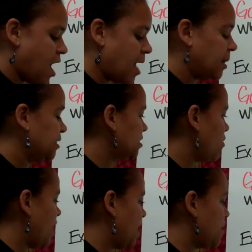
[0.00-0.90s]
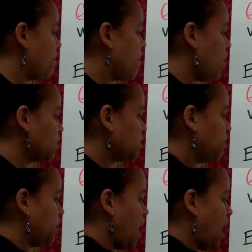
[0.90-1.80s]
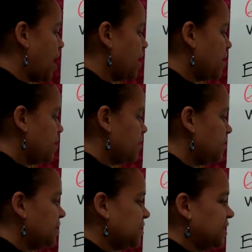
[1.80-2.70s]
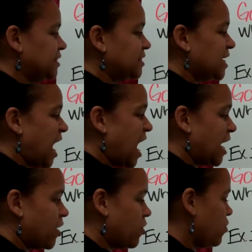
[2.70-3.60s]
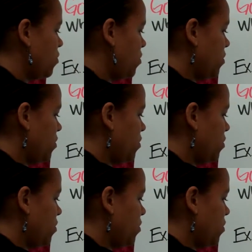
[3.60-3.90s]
and let's go ahead and multiply this entire